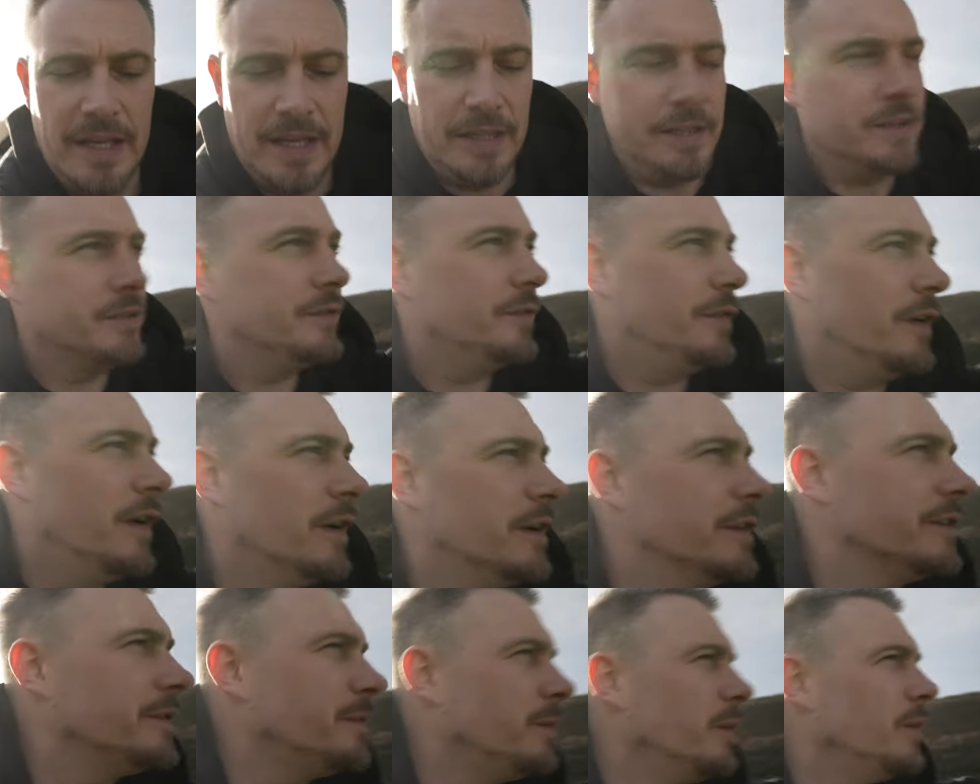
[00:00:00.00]
And as
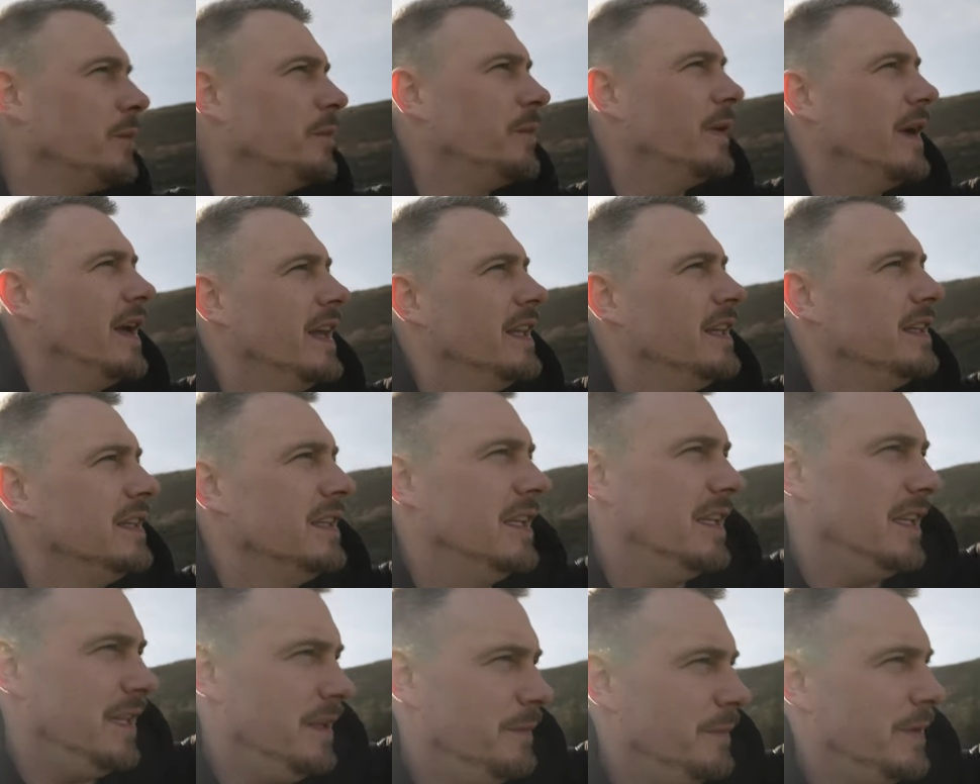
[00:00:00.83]
far as I'm aware, a
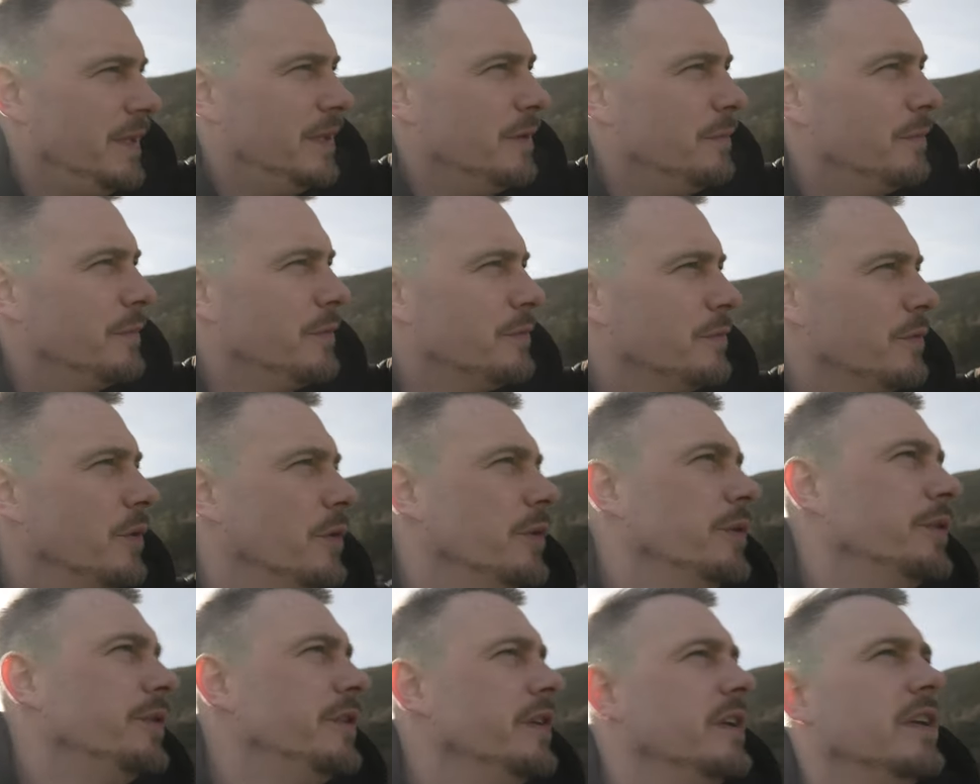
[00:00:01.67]
little bit up the
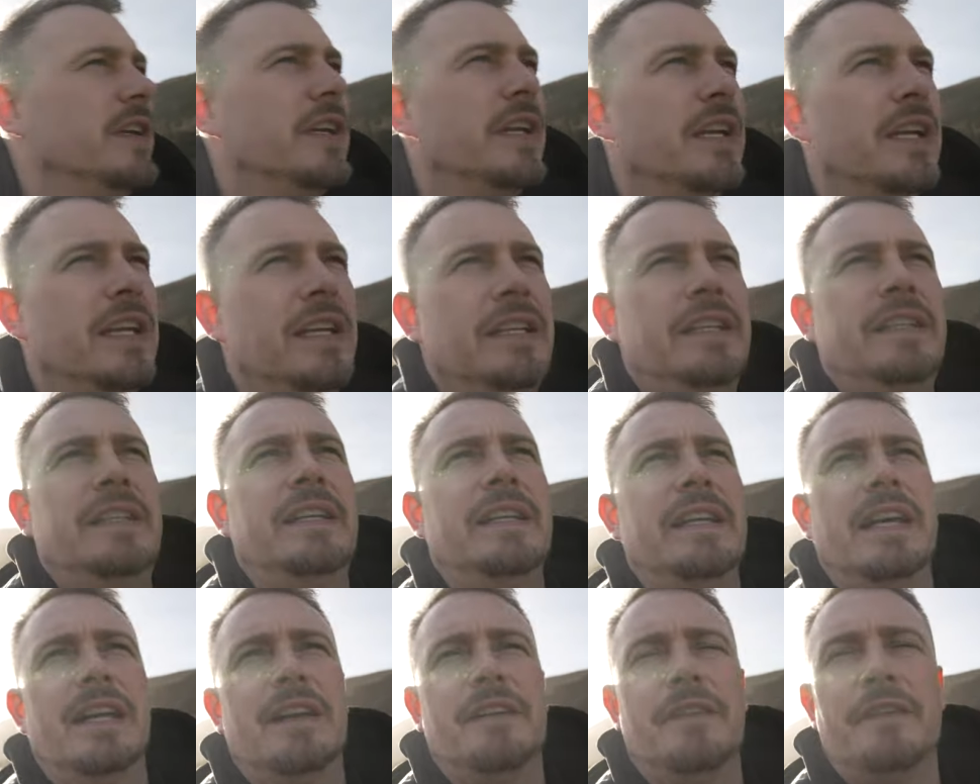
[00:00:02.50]
road, you
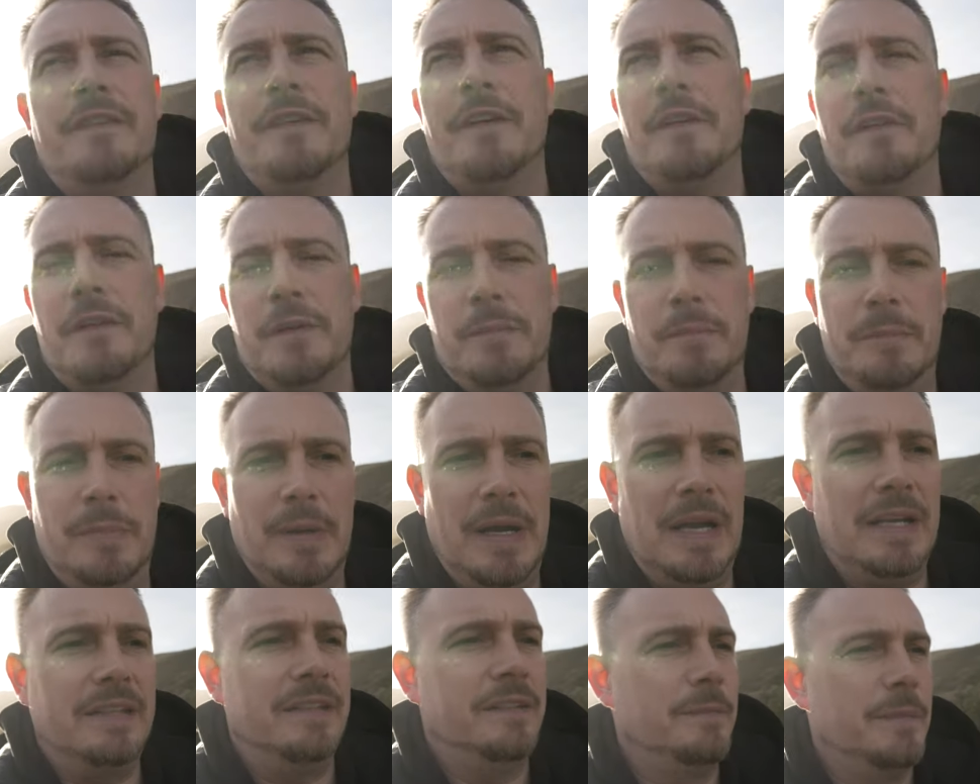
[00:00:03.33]
can get a ferry
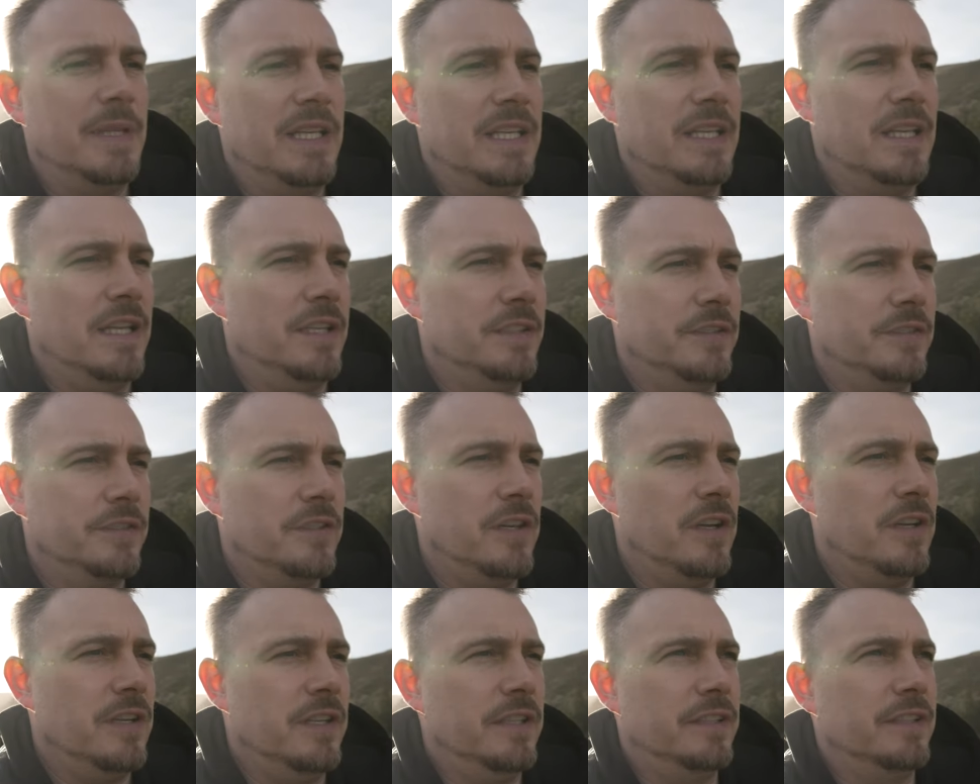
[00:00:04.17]
back to mainland
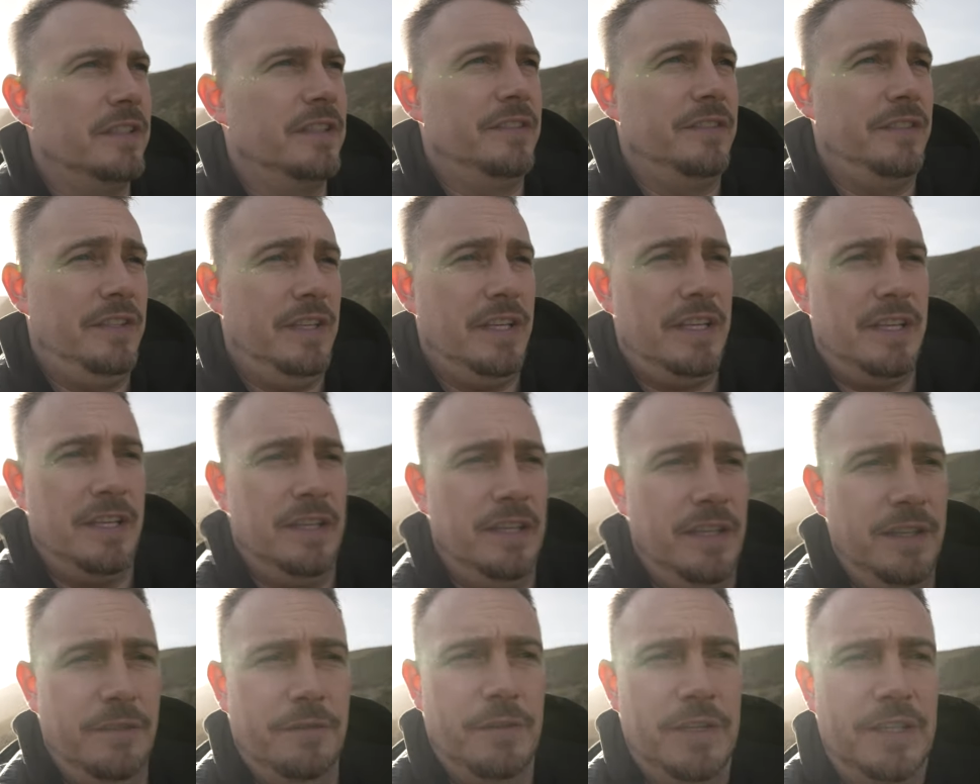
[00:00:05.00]
Scotland because you
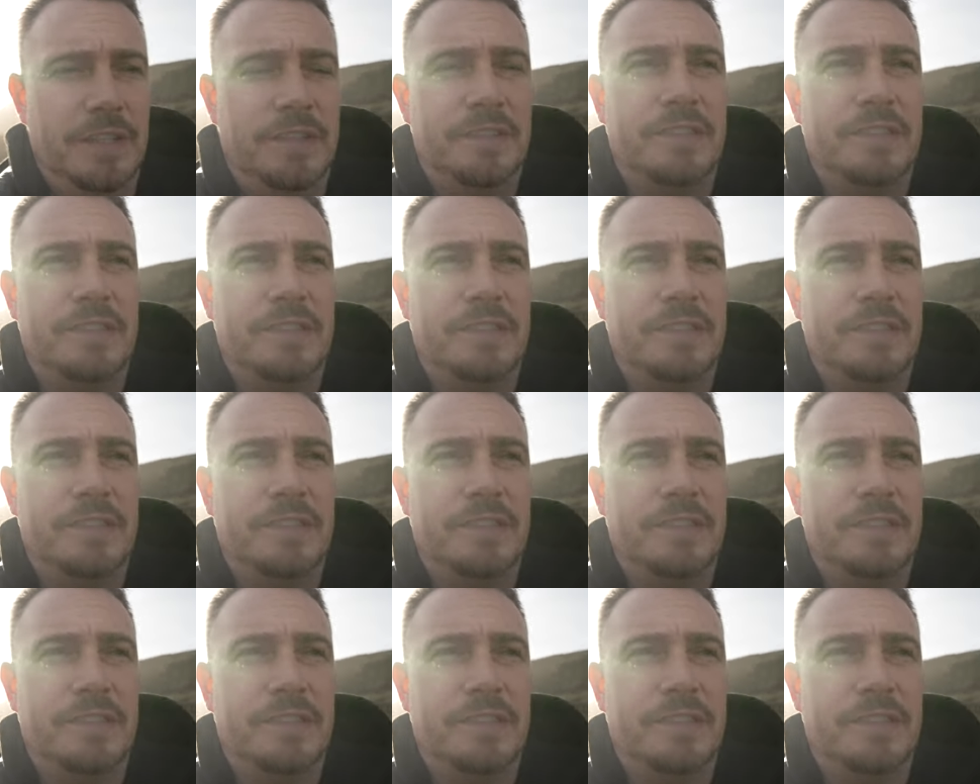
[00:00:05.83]
can literally